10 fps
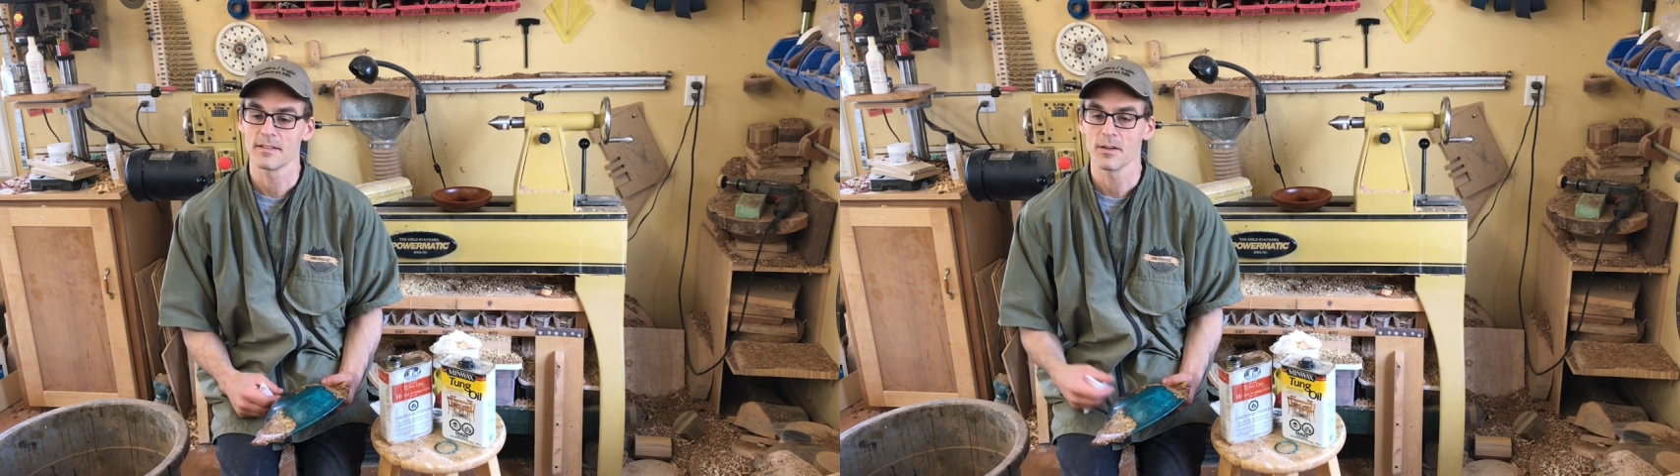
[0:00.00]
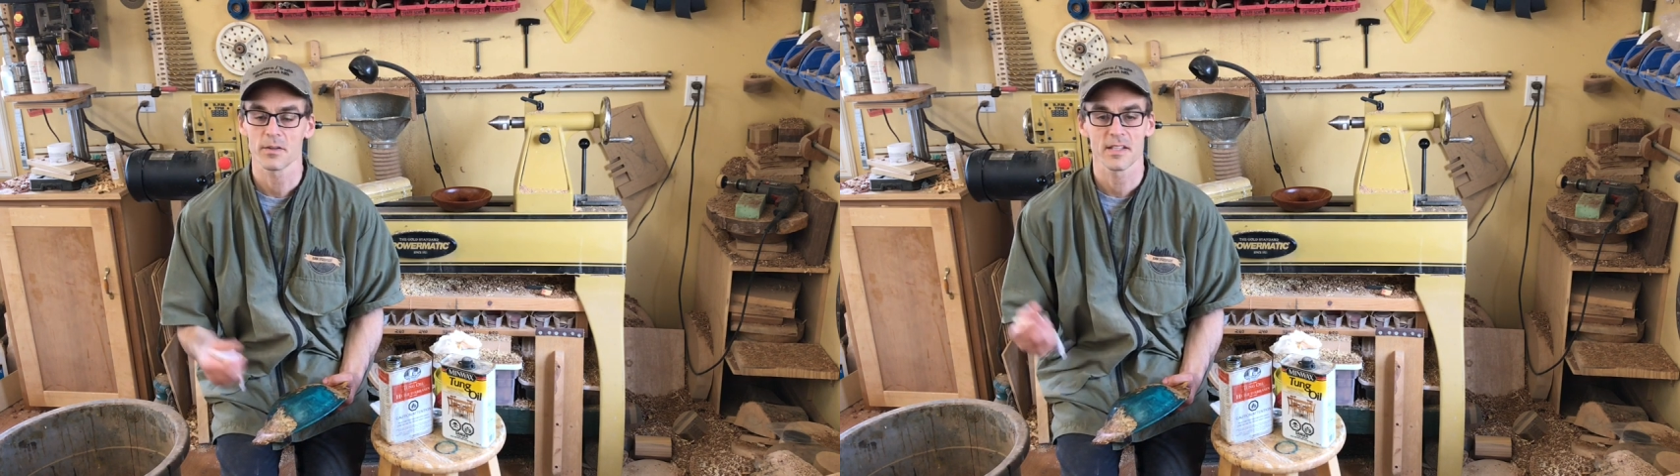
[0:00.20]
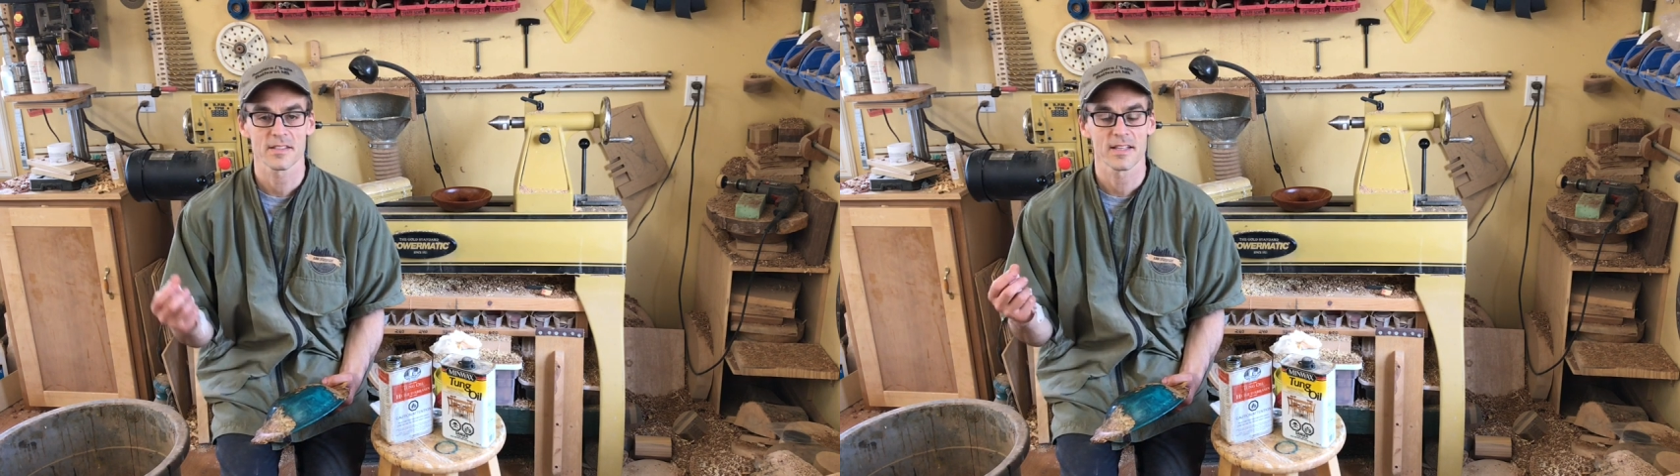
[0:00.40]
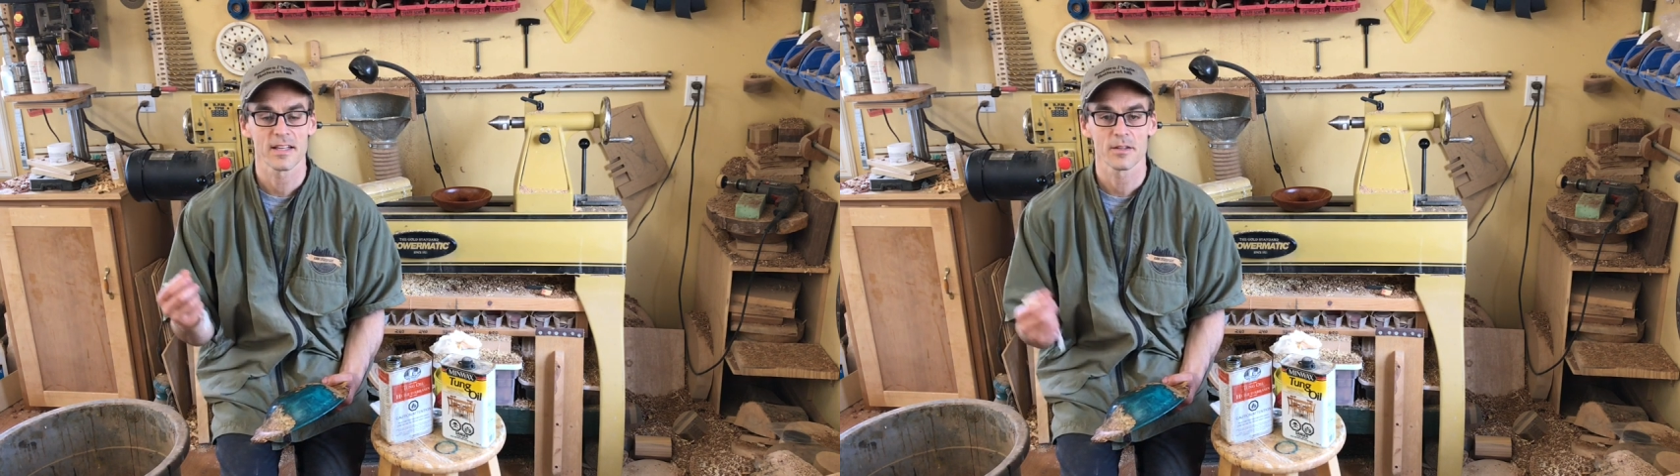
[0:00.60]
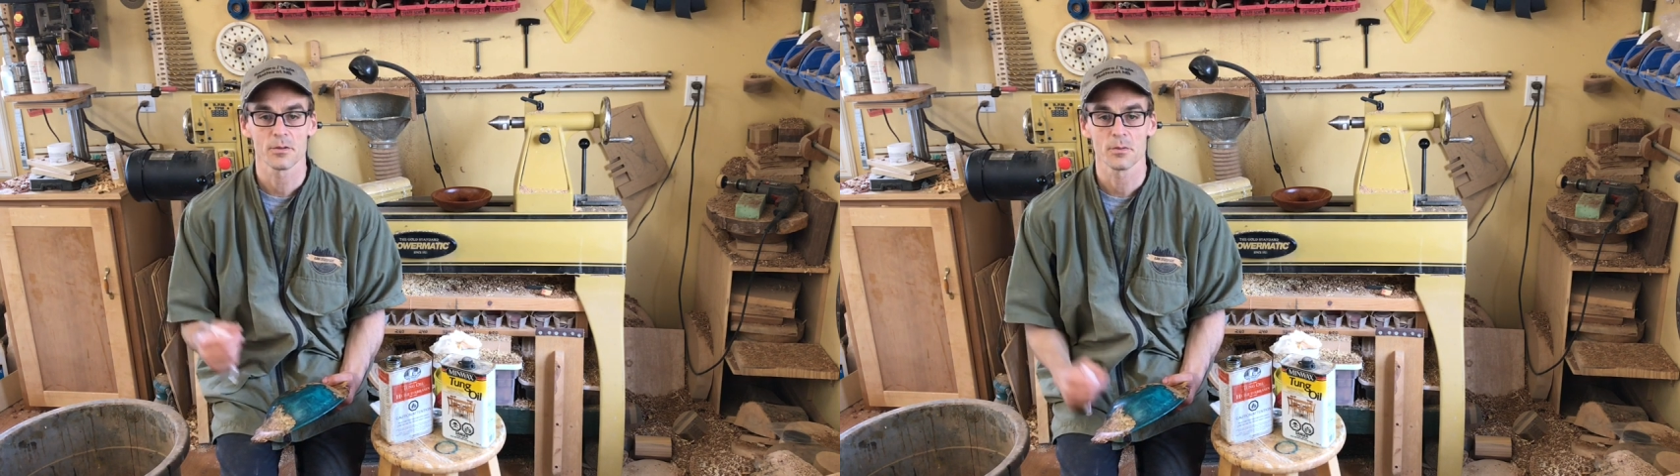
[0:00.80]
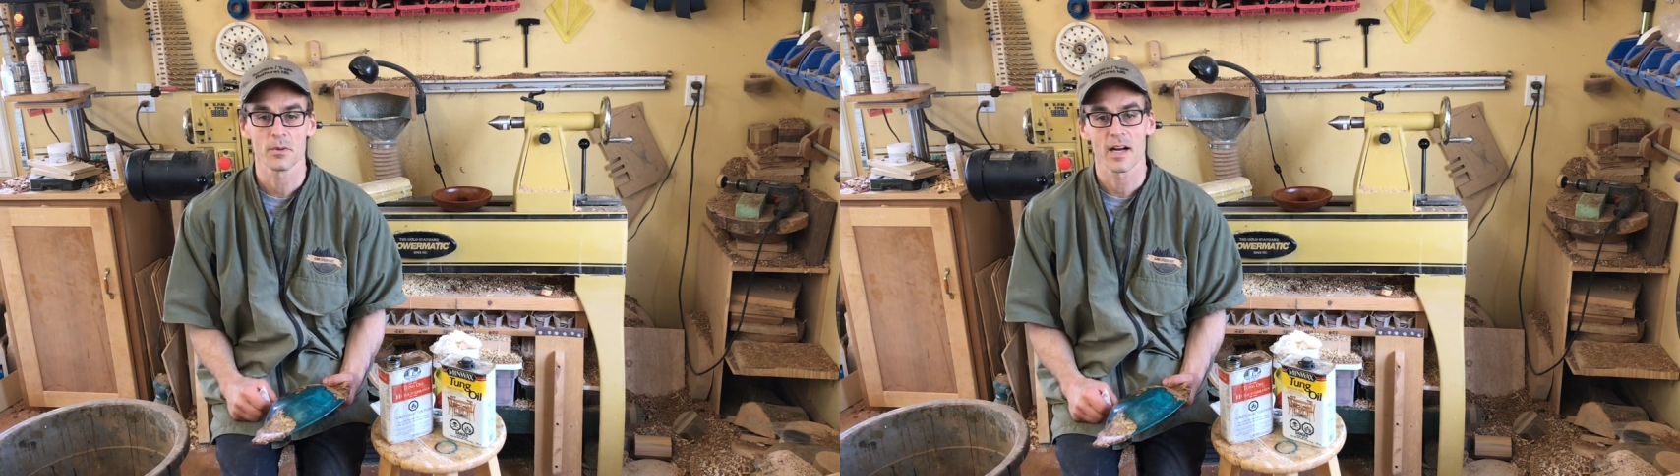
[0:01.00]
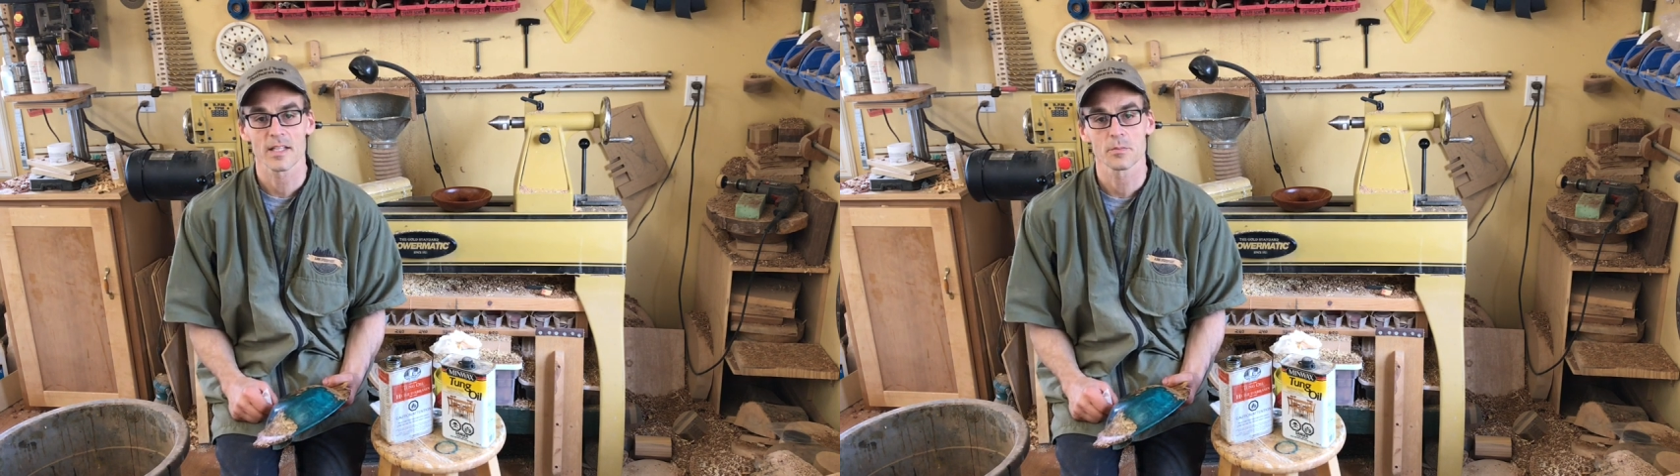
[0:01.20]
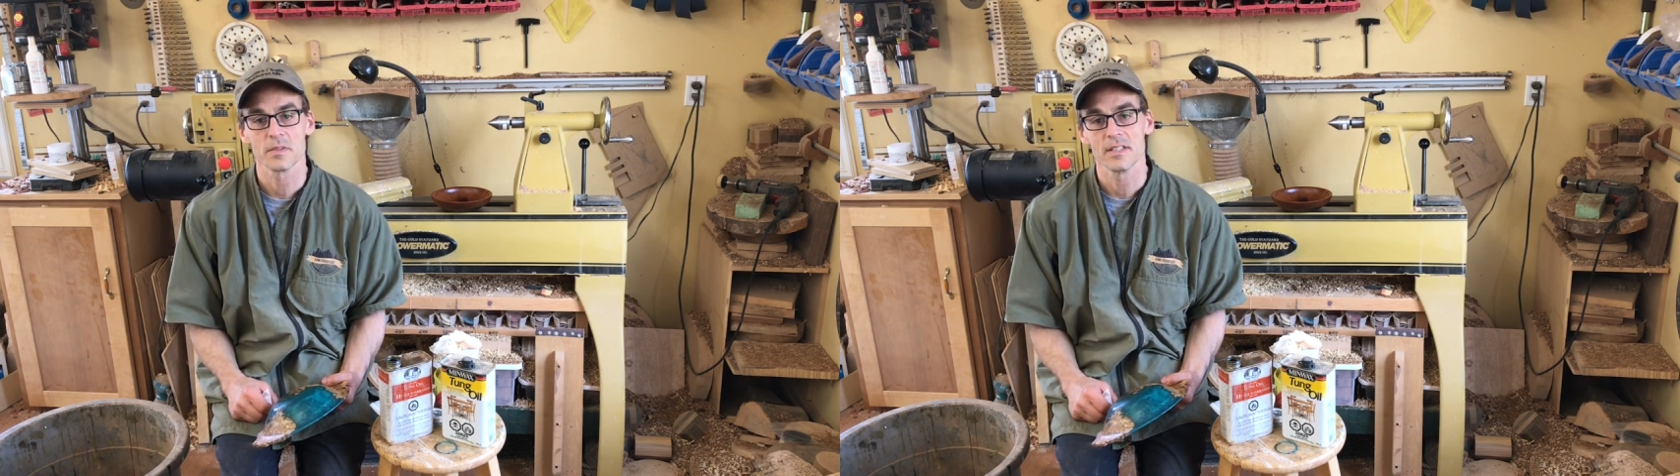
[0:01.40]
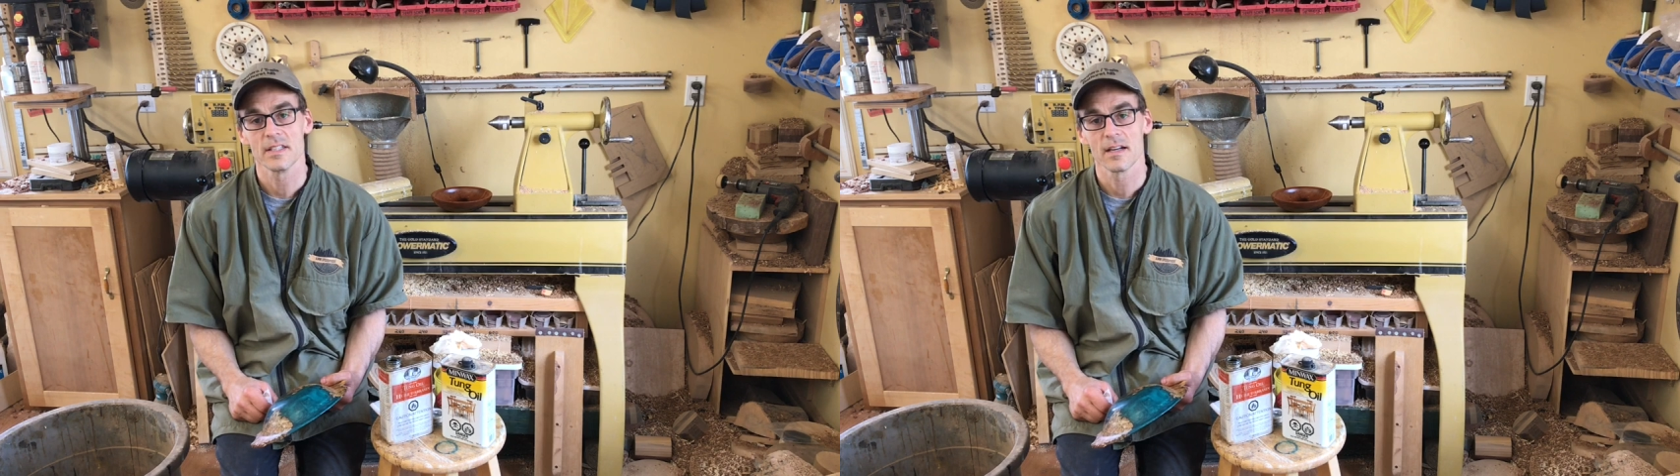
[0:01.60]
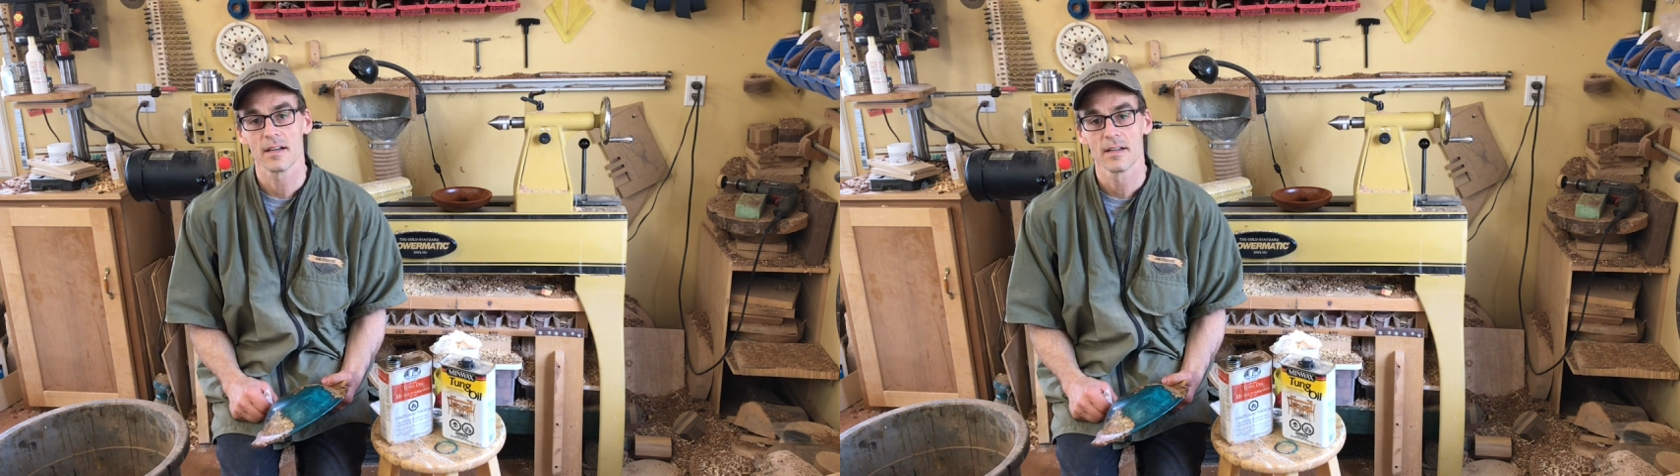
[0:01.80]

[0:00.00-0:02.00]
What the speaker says: don't hesitate to ask me